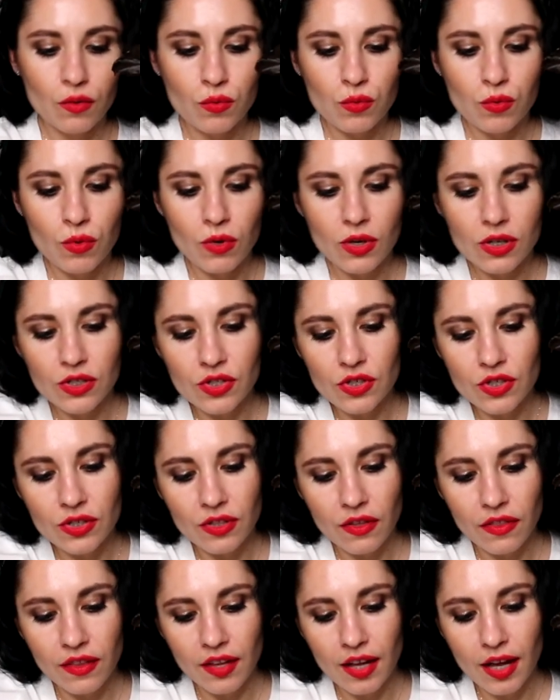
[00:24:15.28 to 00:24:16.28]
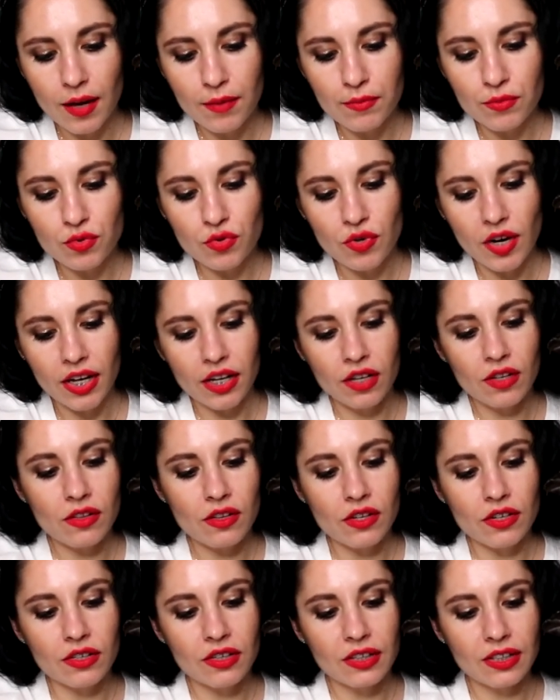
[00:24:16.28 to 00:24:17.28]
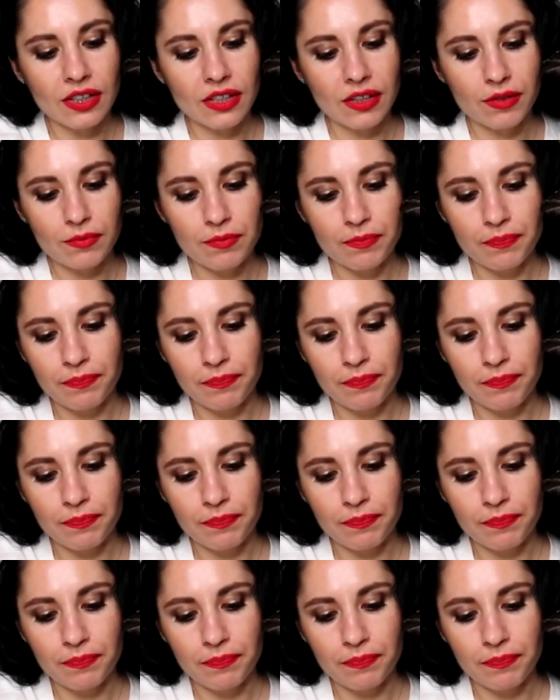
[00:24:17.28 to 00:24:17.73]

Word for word: water them regularly,